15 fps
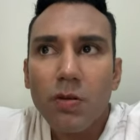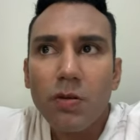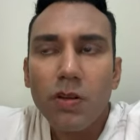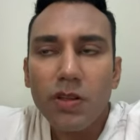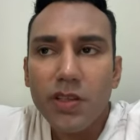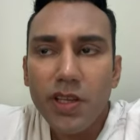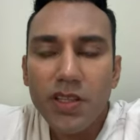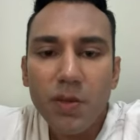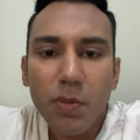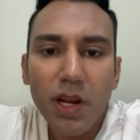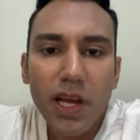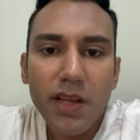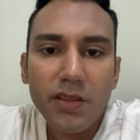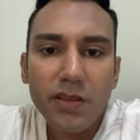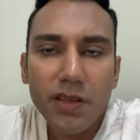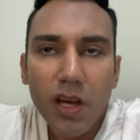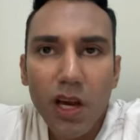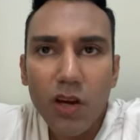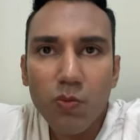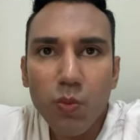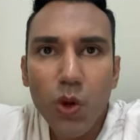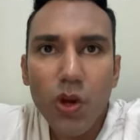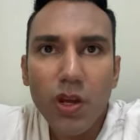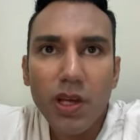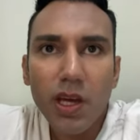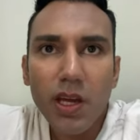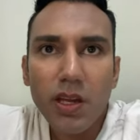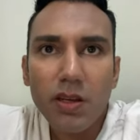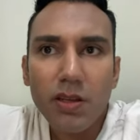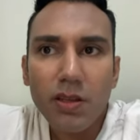you're disciplined,
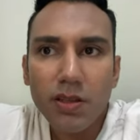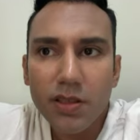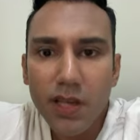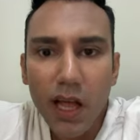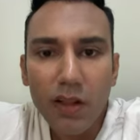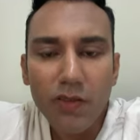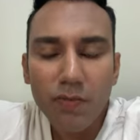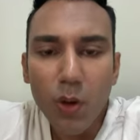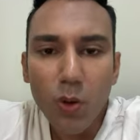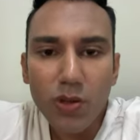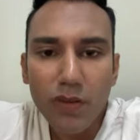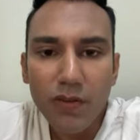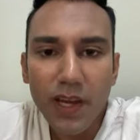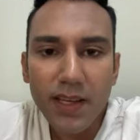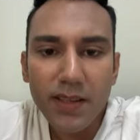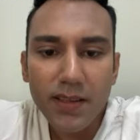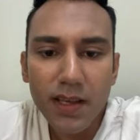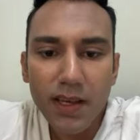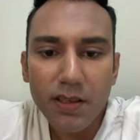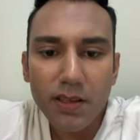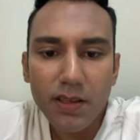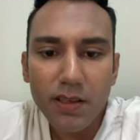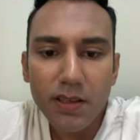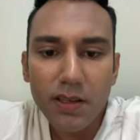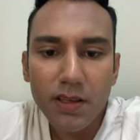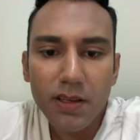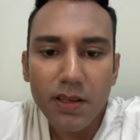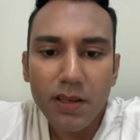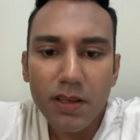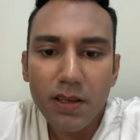hardworking, self motivated.
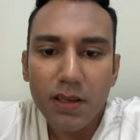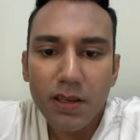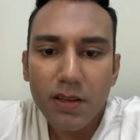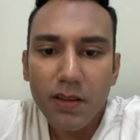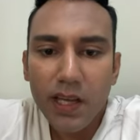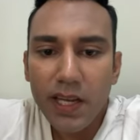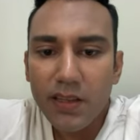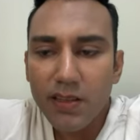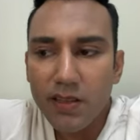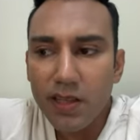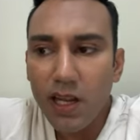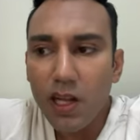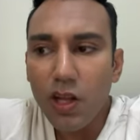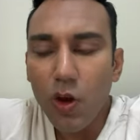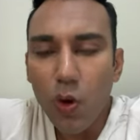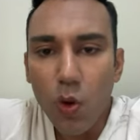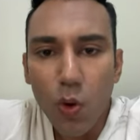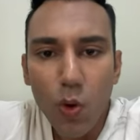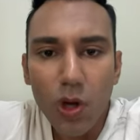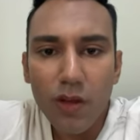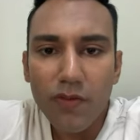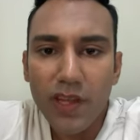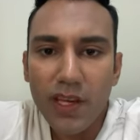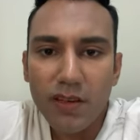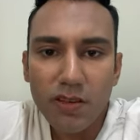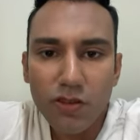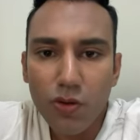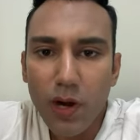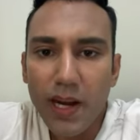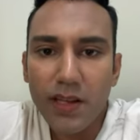They instill all of these
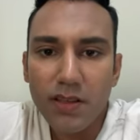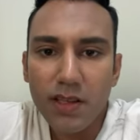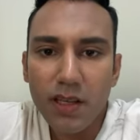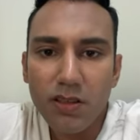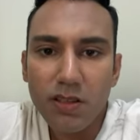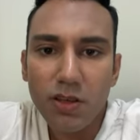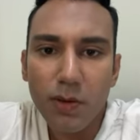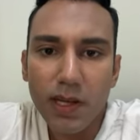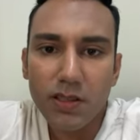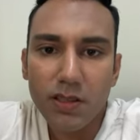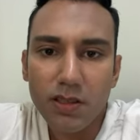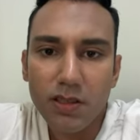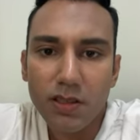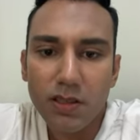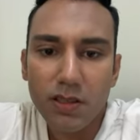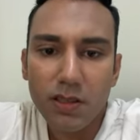traits into us.